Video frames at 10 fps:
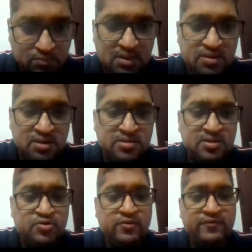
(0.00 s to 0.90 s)
this
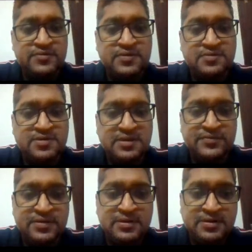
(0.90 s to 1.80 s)
issue of
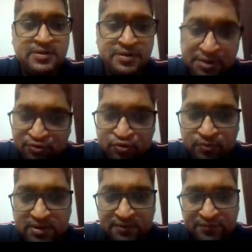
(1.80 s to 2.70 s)
consistency needs to
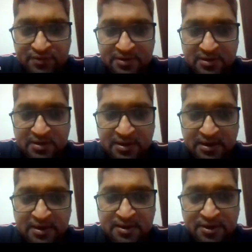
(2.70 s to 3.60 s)
be considered,
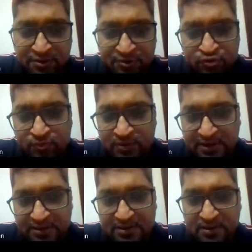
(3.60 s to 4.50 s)
and it needs to be
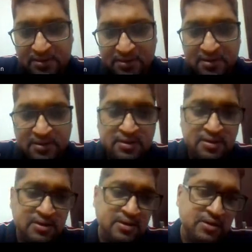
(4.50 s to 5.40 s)
tackled
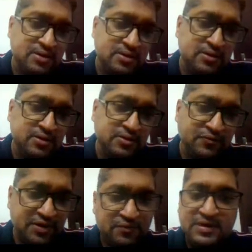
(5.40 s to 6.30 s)

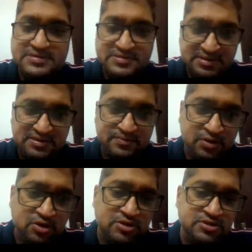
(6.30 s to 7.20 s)
very wisely,
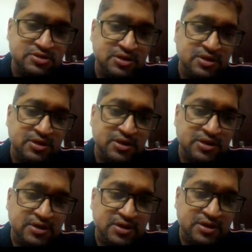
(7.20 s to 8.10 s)
because
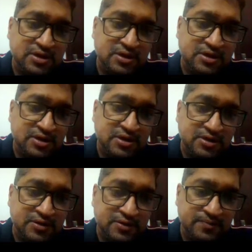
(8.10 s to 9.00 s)
uh,
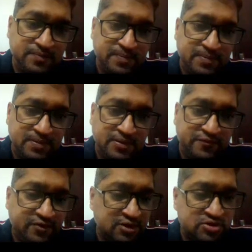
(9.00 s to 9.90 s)
if
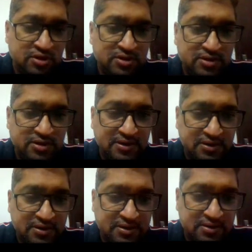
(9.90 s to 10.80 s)
it is not
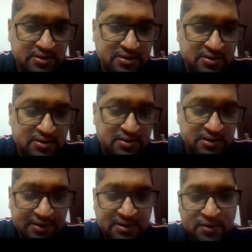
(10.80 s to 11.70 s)

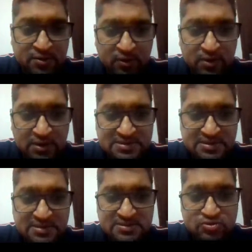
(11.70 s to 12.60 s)
handled very quite
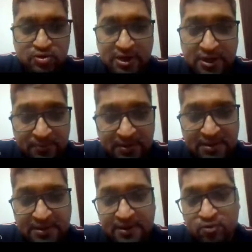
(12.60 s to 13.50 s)
wisely, so it may
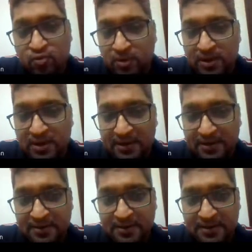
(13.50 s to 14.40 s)
create overhead,
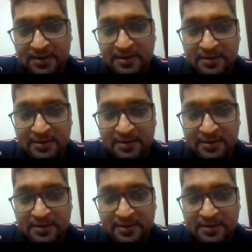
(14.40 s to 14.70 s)
and